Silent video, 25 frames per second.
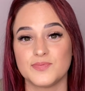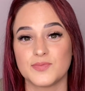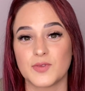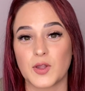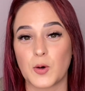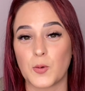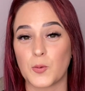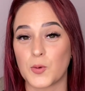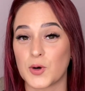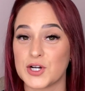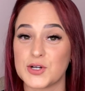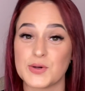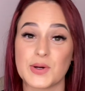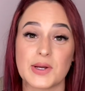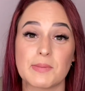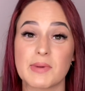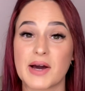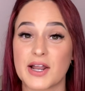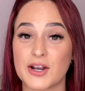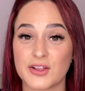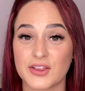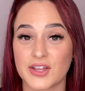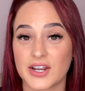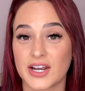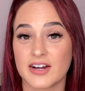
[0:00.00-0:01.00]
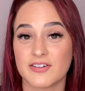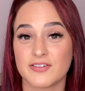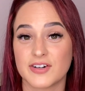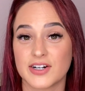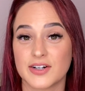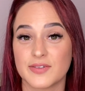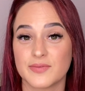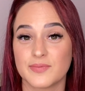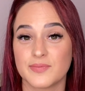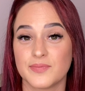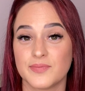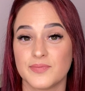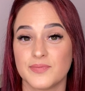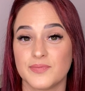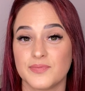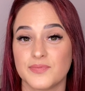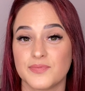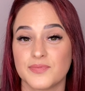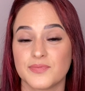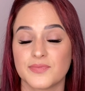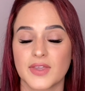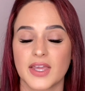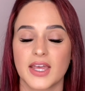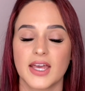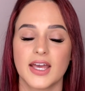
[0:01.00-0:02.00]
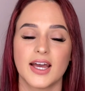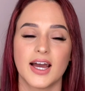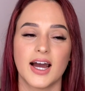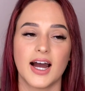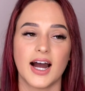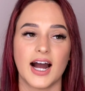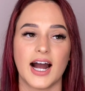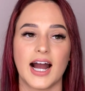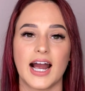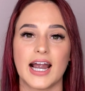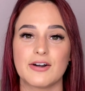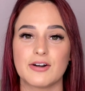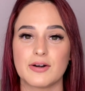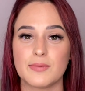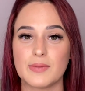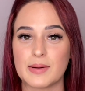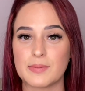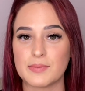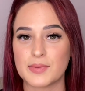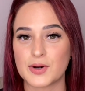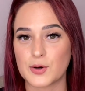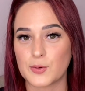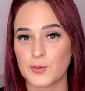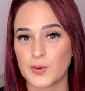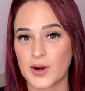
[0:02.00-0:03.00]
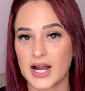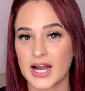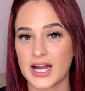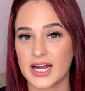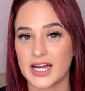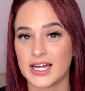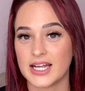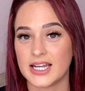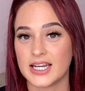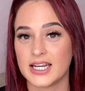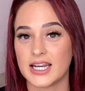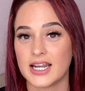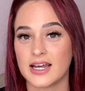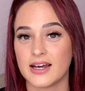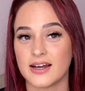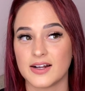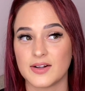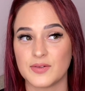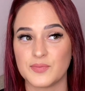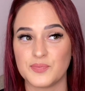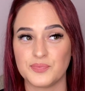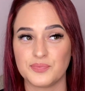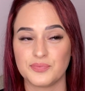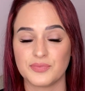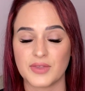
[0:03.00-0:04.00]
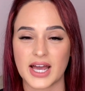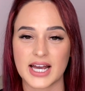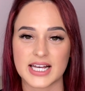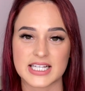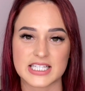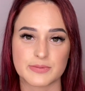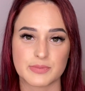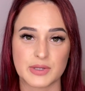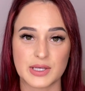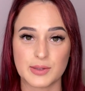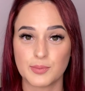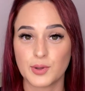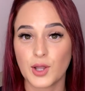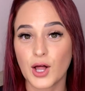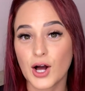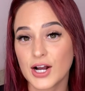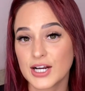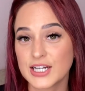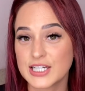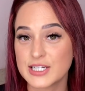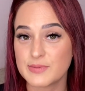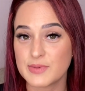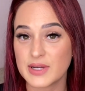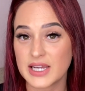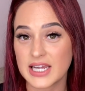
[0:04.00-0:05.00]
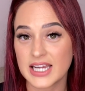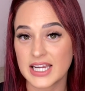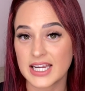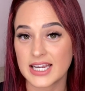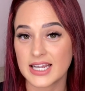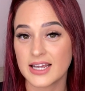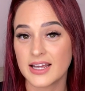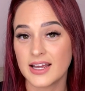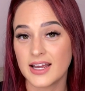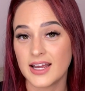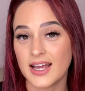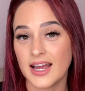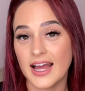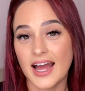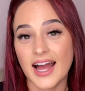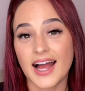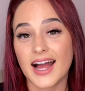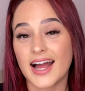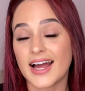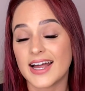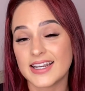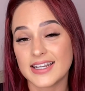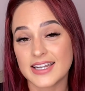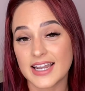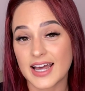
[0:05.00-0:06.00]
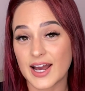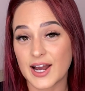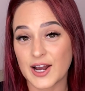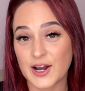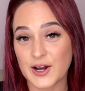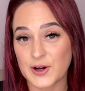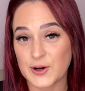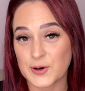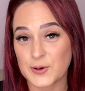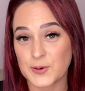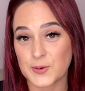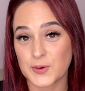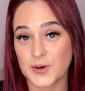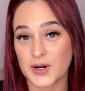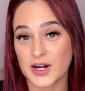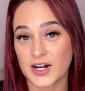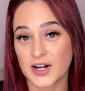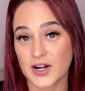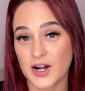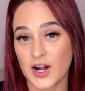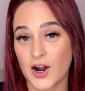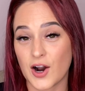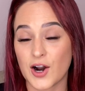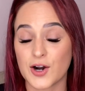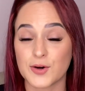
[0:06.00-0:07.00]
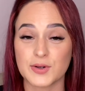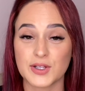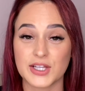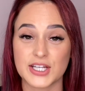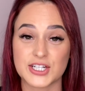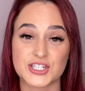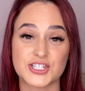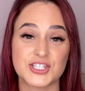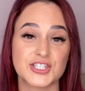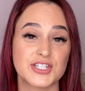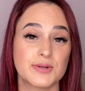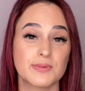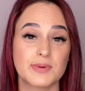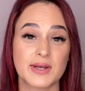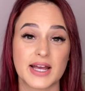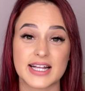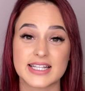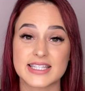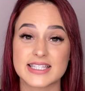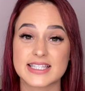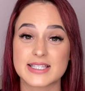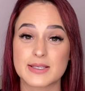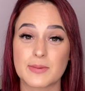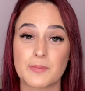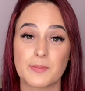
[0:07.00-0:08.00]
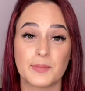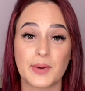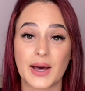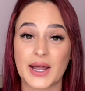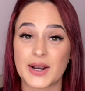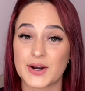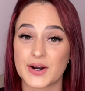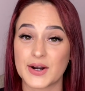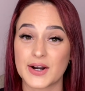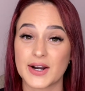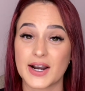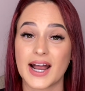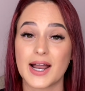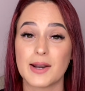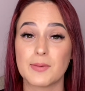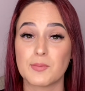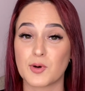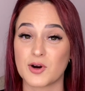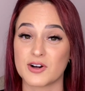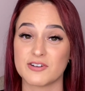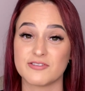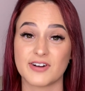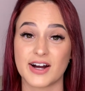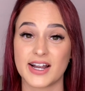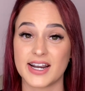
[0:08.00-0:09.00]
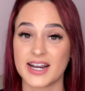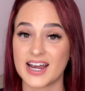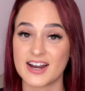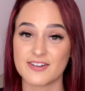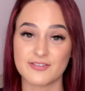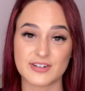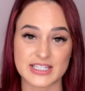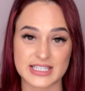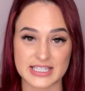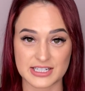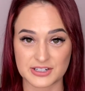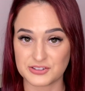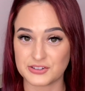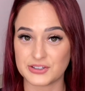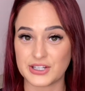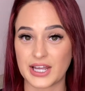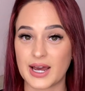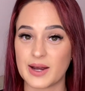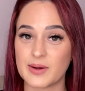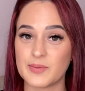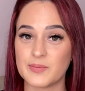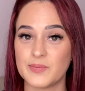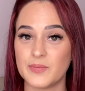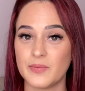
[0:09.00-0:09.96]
we're doing better than ever. I remember when SP blocked me and now our relationship gets better and more fun every single day.